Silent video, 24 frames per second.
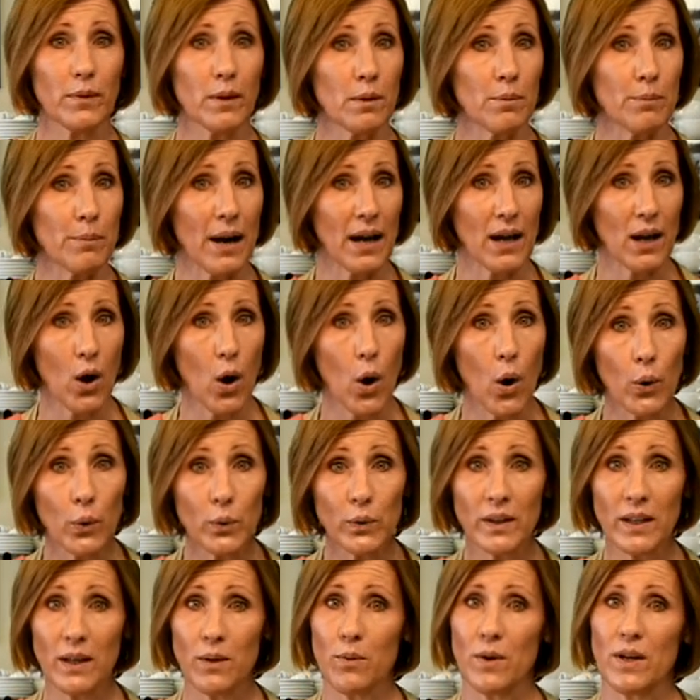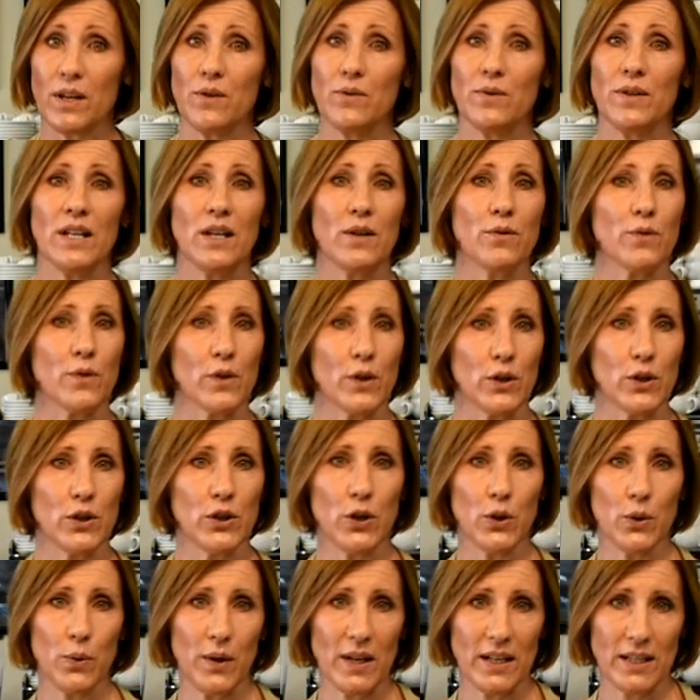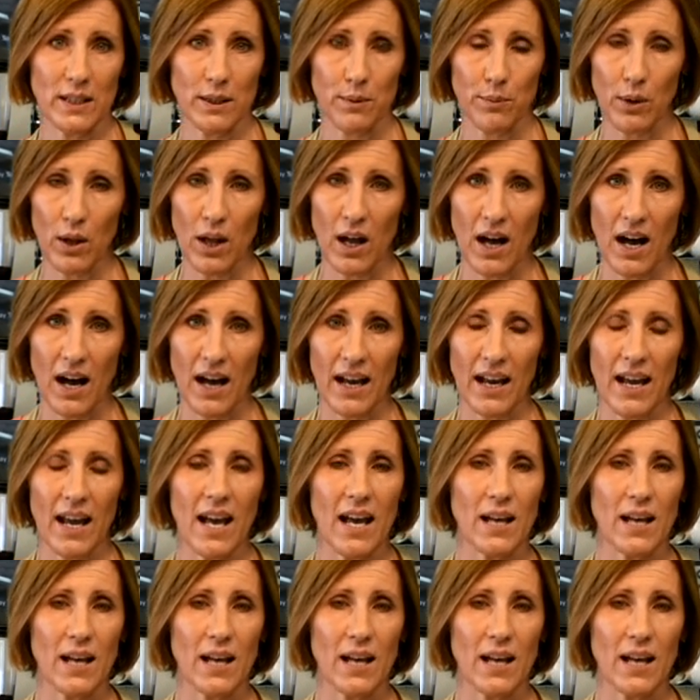buy only what you need for a 2-week supply